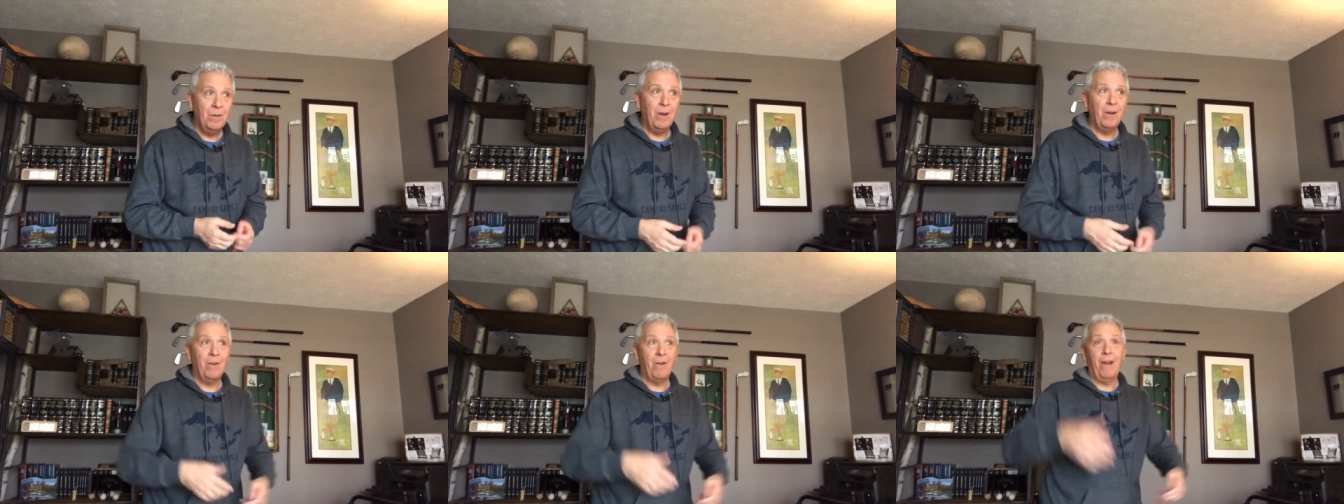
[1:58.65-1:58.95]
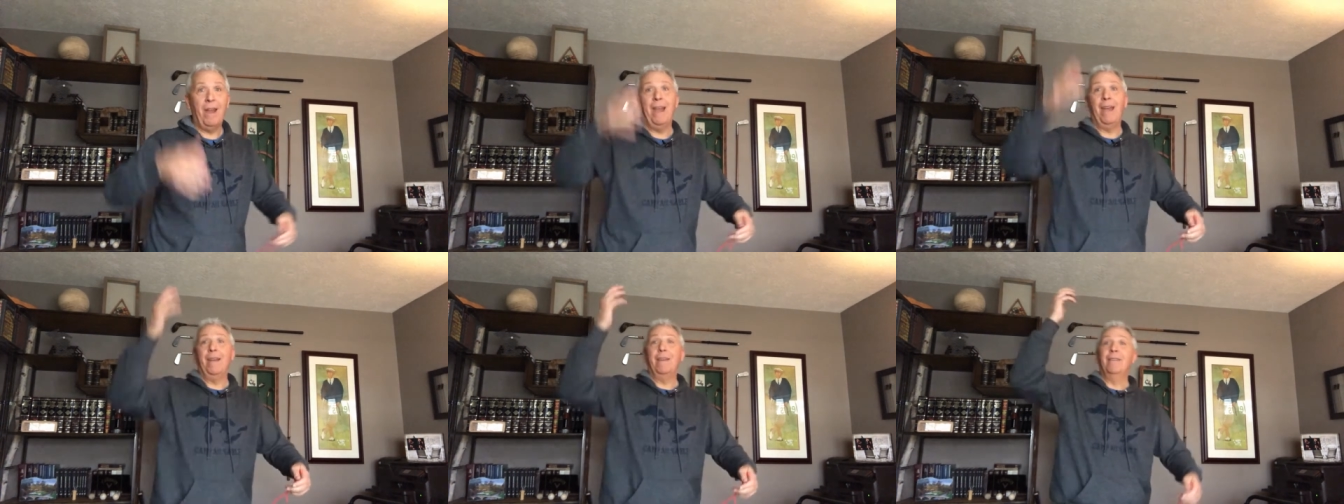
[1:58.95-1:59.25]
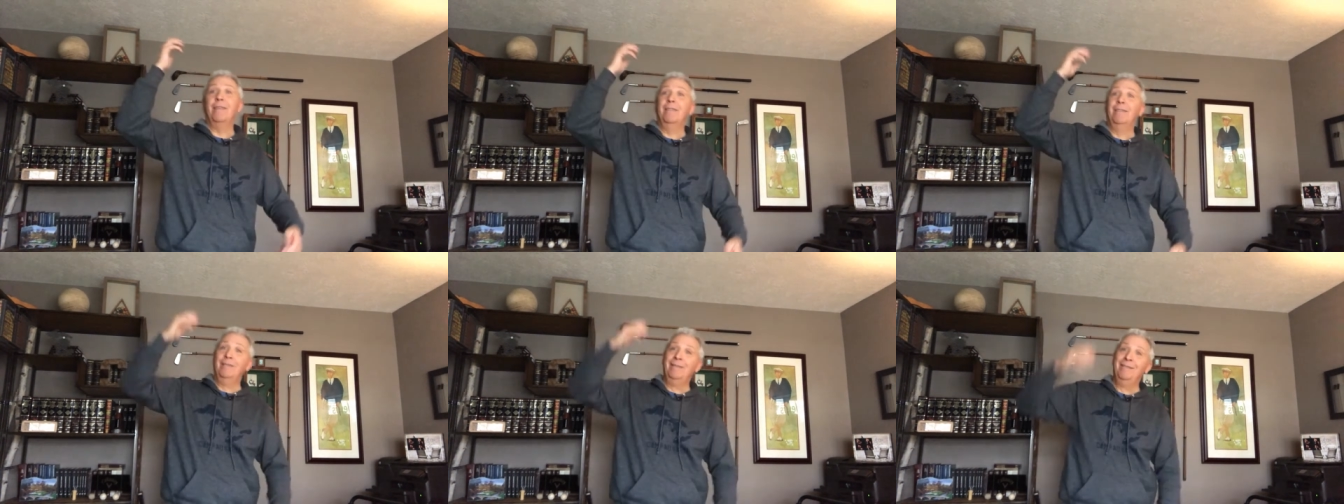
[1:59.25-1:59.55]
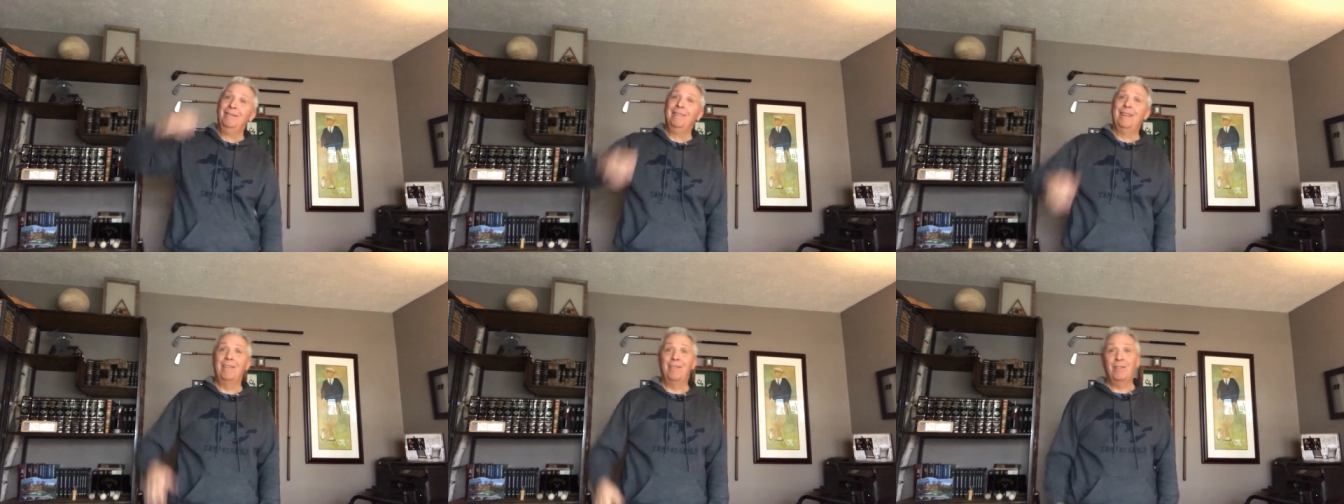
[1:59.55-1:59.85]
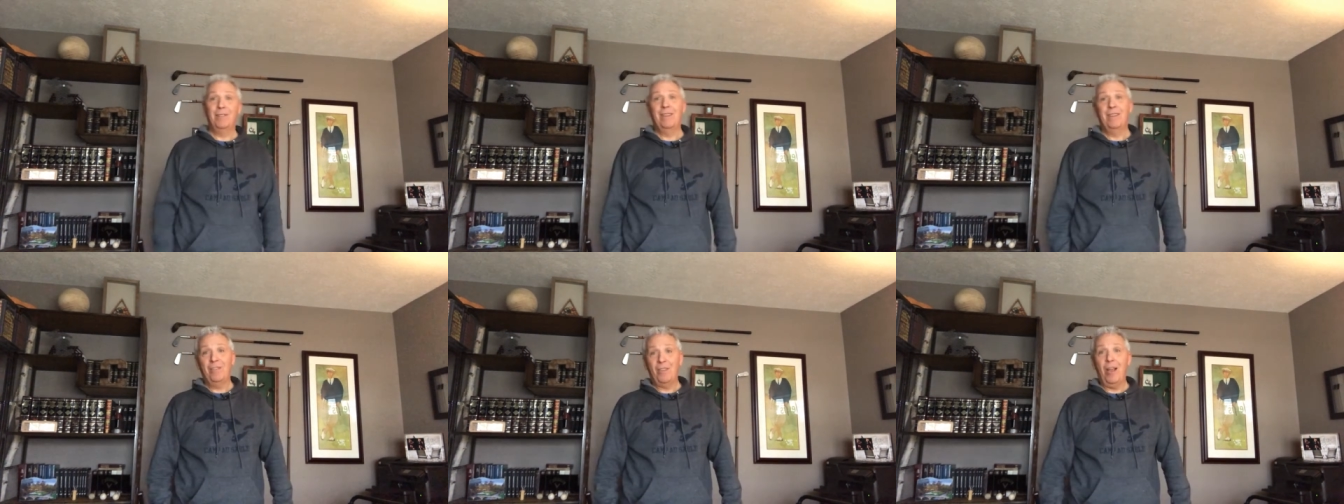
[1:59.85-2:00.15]
Well, great.
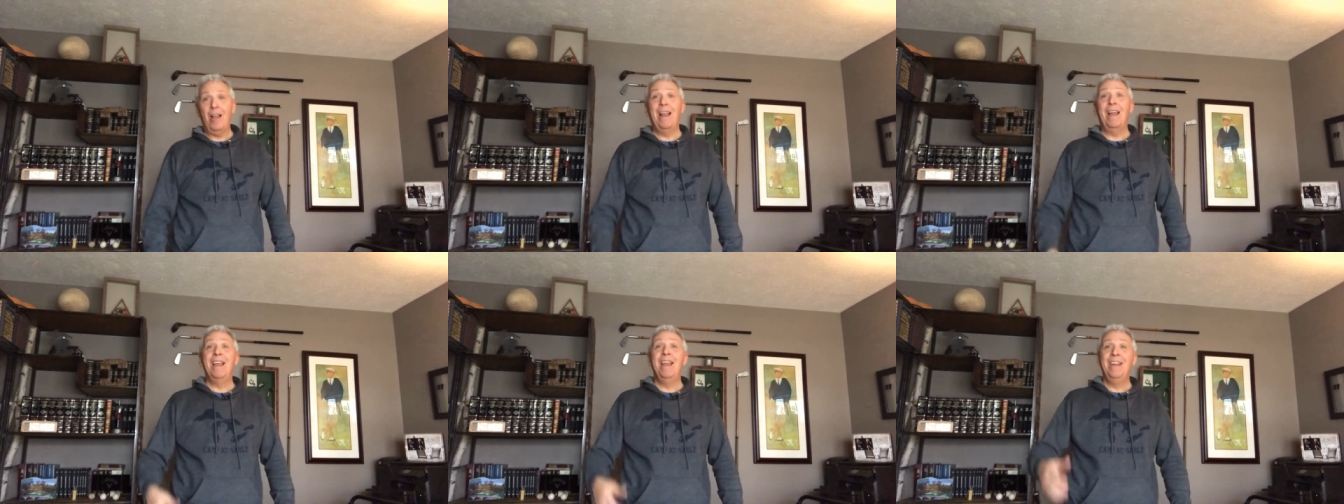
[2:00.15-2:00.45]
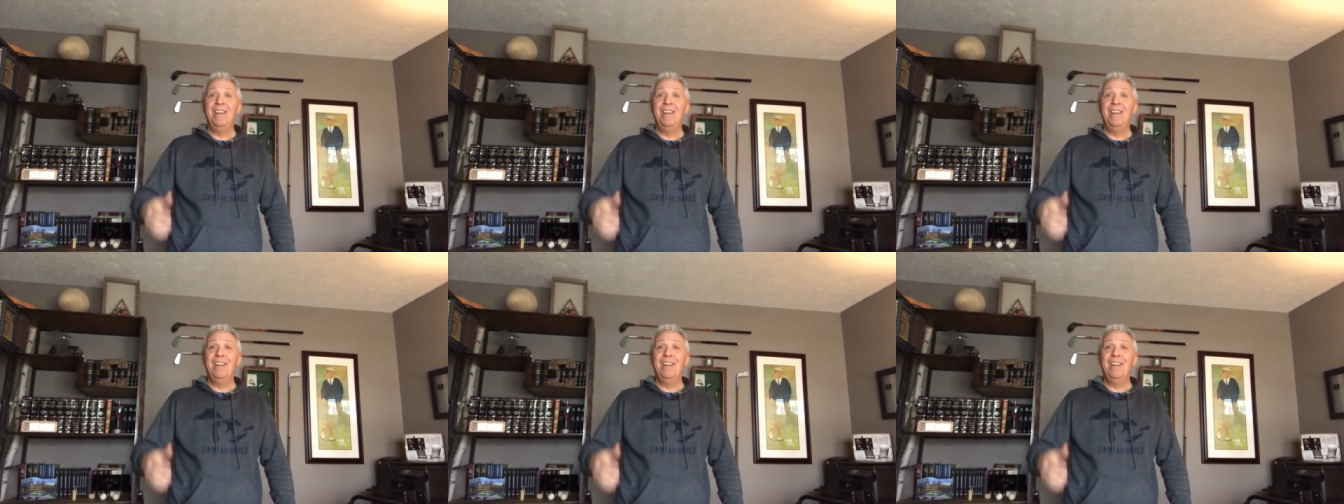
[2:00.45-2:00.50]
It's all I